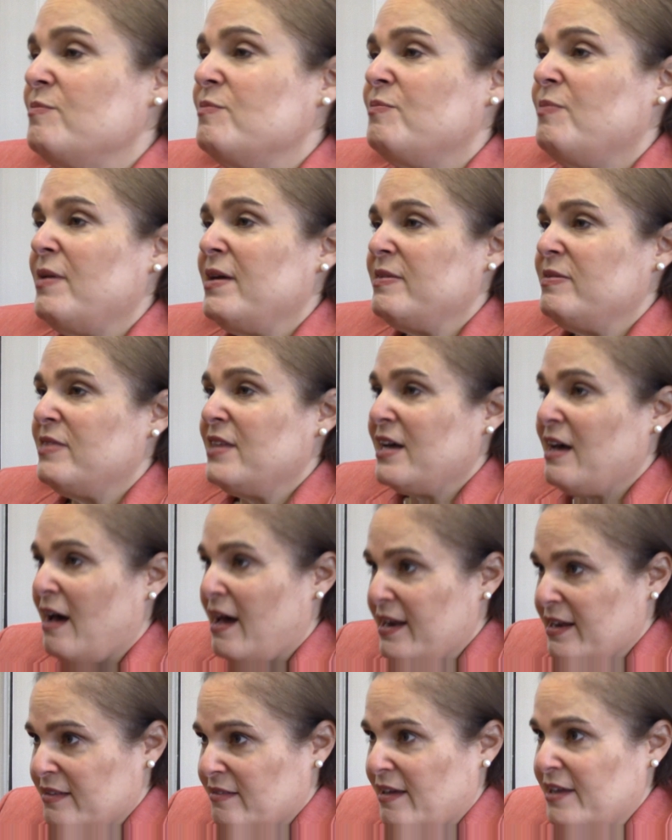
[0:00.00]
But the
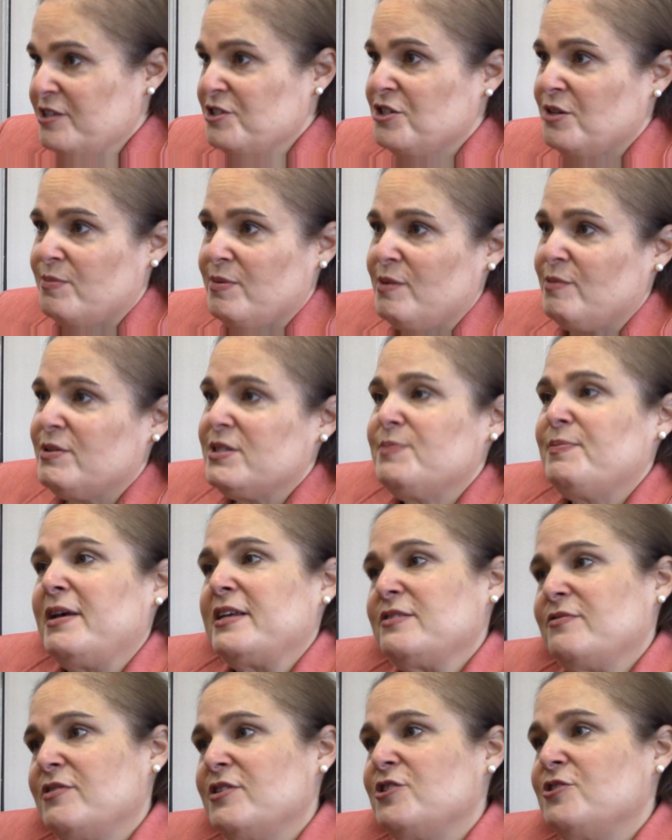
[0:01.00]
guiding light should be what's
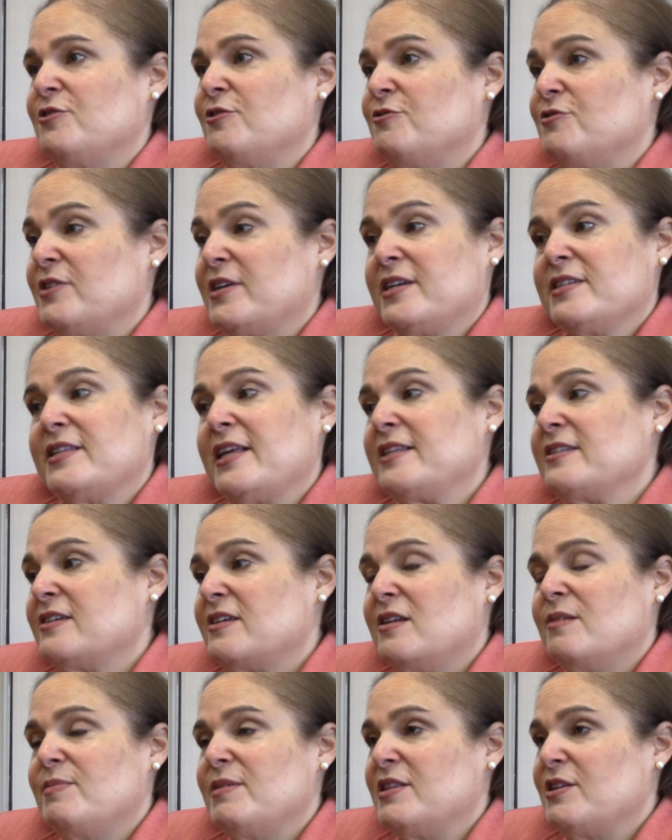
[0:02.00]
best for the children, because that's
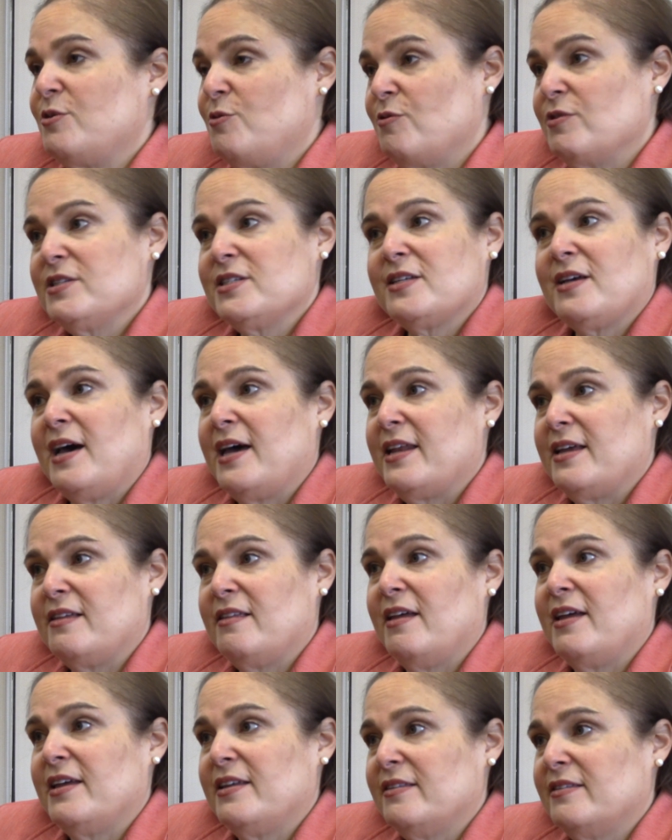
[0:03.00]
going to be the court's guiding
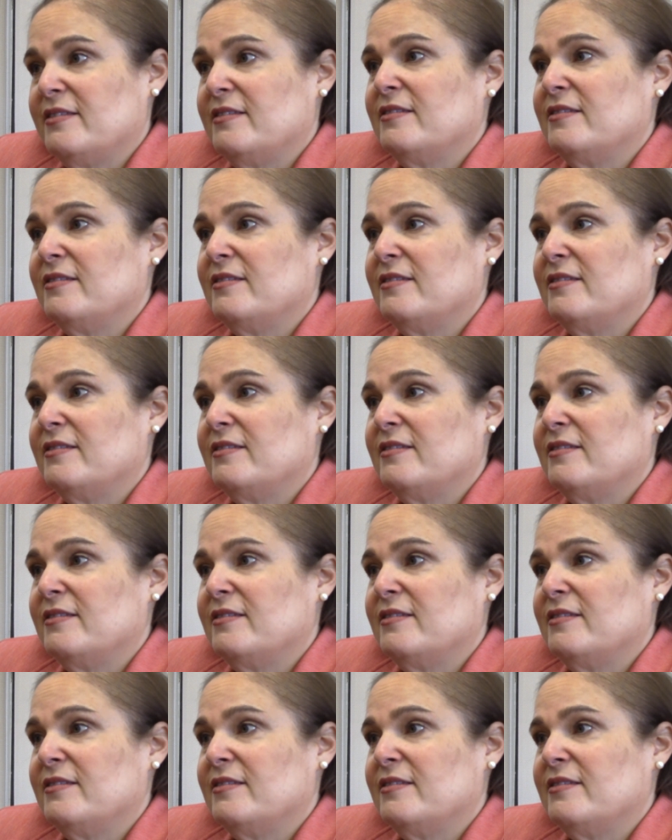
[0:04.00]
light.